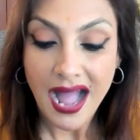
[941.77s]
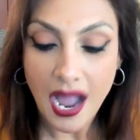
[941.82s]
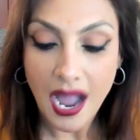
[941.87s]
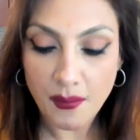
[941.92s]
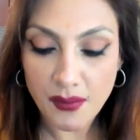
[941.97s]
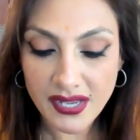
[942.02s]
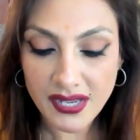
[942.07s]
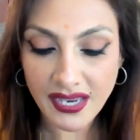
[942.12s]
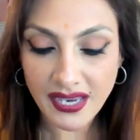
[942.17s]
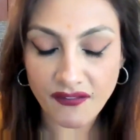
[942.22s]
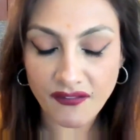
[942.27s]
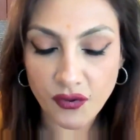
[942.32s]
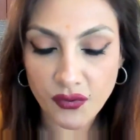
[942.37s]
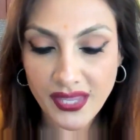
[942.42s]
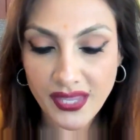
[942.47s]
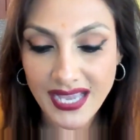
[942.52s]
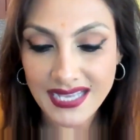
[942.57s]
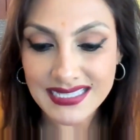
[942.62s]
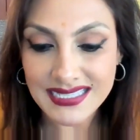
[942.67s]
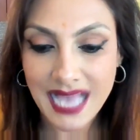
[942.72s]
I want to give you
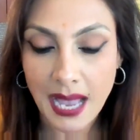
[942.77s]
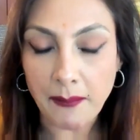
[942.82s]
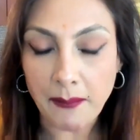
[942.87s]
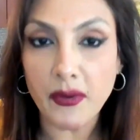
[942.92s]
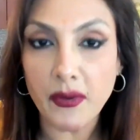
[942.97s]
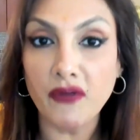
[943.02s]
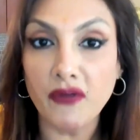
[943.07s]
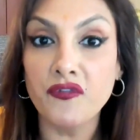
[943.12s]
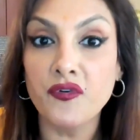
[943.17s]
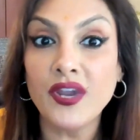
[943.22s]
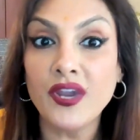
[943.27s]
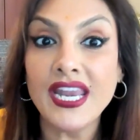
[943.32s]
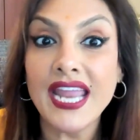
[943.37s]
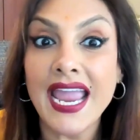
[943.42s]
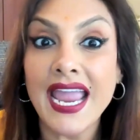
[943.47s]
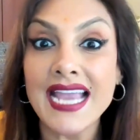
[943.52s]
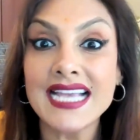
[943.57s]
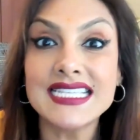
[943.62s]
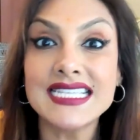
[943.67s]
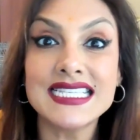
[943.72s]
the example of Reed
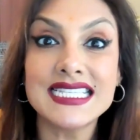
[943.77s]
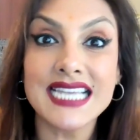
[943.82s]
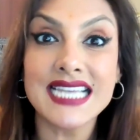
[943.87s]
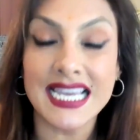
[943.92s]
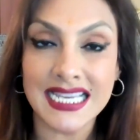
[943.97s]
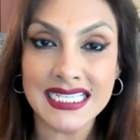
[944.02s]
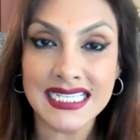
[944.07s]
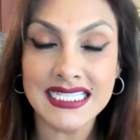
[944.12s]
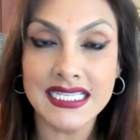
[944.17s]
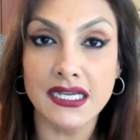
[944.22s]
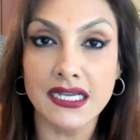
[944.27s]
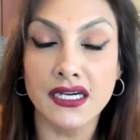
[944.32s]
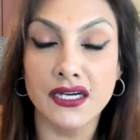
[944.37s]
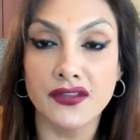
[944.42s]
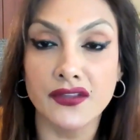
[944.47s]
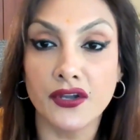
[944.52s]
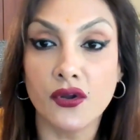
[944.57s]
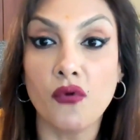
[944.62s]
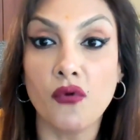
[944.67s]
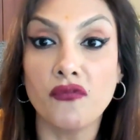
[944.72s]
Hastings,
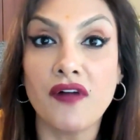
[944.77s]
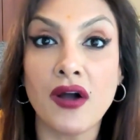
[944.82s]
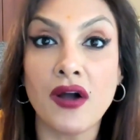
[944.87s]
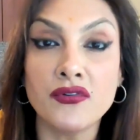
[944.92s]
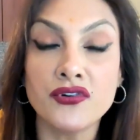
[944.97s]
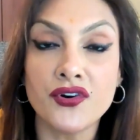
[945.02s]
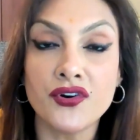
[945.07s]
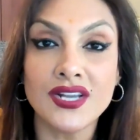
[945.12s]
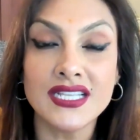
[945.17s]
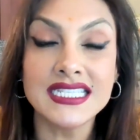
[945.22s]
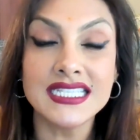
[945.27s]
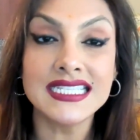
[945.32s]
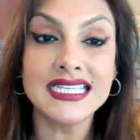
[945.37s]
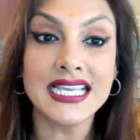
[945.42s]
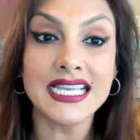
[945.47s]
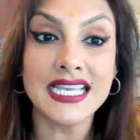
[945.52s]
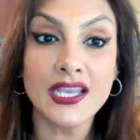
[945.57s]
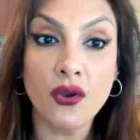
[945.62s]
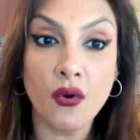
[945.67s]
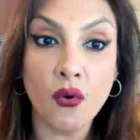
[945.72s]
the co-founder and
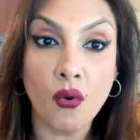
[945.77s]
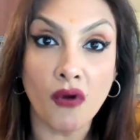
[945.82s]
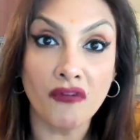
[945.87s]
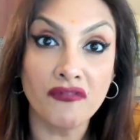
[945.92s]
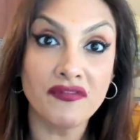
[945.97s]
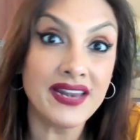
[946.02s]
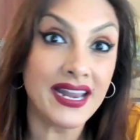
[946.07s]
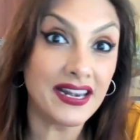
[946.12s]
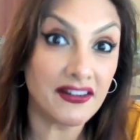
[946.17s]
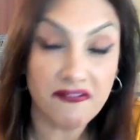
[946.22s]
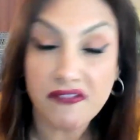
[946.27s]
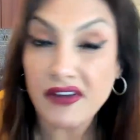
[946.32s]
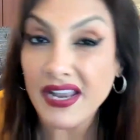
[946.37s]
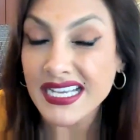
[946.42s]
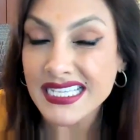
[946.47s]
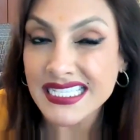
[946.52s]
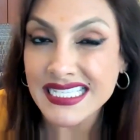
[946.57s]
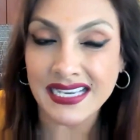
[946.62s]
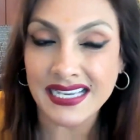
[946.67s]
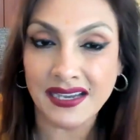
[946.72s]
CEO of
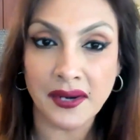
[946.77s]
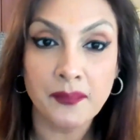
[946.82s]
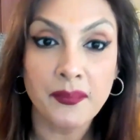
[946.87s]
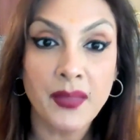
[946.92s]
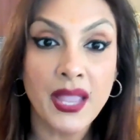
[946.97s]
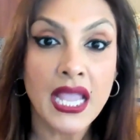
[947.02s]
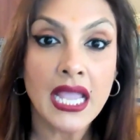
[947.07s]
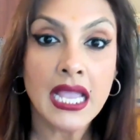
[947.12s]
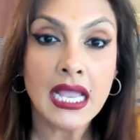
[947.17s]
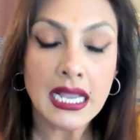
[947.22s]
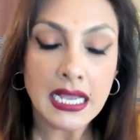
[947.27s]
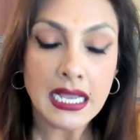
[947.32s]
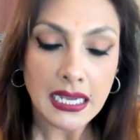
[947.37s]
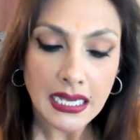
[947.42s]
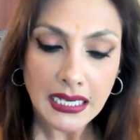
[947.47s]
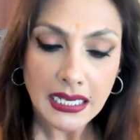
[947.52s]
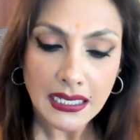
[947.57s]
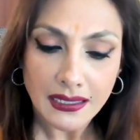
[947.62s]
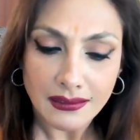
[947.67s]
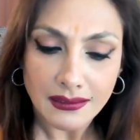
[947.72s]
Netflix here.
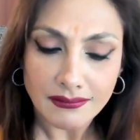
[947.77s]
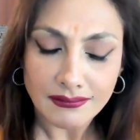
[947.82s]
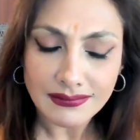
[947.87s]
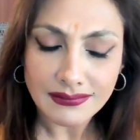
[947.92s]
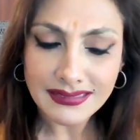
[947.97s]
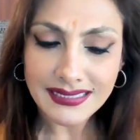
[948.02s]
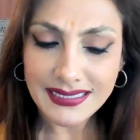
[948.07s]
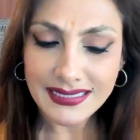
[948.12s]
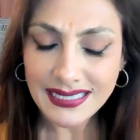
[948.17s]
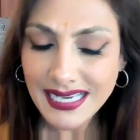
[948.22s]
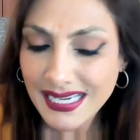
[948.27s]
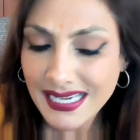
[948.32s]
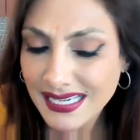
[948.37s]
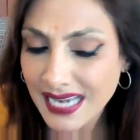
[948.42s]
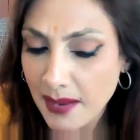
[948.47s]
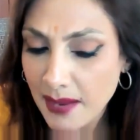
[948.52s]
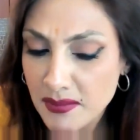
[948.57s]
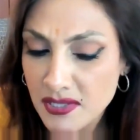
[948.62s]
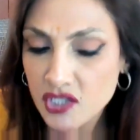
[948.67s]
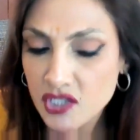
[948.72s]
He
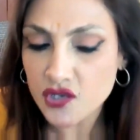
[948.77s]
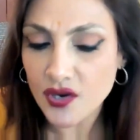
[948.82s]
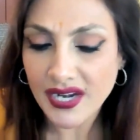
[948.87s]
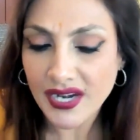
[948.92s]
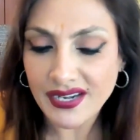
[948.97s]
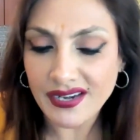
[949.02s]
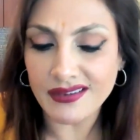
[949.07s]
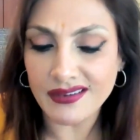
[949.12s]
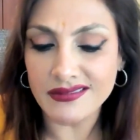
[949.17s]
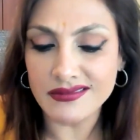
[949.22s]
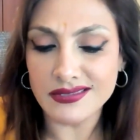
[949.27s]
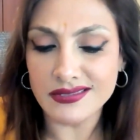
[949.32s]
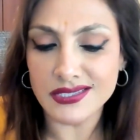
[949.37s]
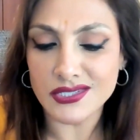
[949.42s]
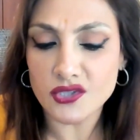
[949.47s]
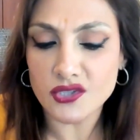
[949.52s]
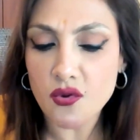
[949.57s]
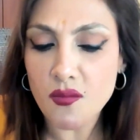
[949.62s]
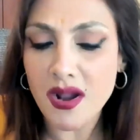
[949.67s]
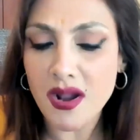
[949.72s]
demonstrated
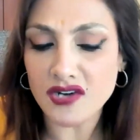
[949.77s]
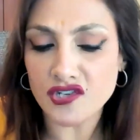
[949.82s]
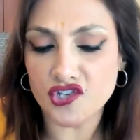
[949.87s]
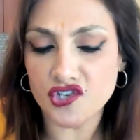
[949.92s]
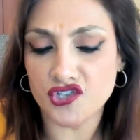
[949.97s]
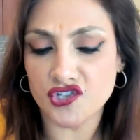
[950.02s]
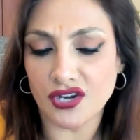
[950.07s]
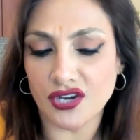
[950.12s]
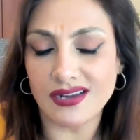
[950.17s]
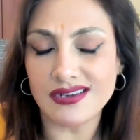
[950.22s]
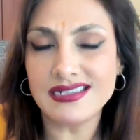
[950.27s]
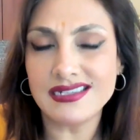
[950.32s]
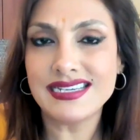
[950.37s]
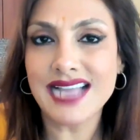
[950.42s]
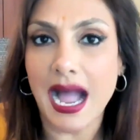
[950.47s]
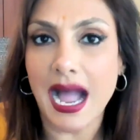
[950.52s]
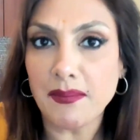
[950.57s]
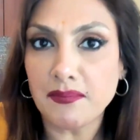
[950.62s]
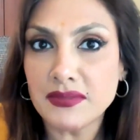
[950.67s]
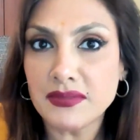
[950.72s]
so much
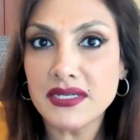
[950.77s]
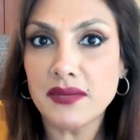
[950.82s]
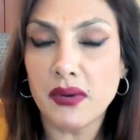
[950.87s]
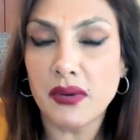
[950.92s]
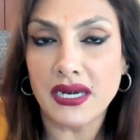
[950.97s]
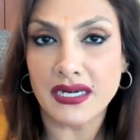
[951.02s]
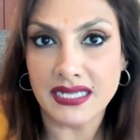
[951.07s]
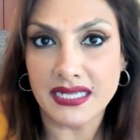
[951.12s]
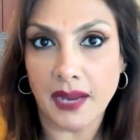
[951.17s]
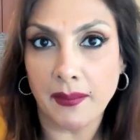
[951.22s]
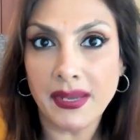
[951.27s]
adaptability.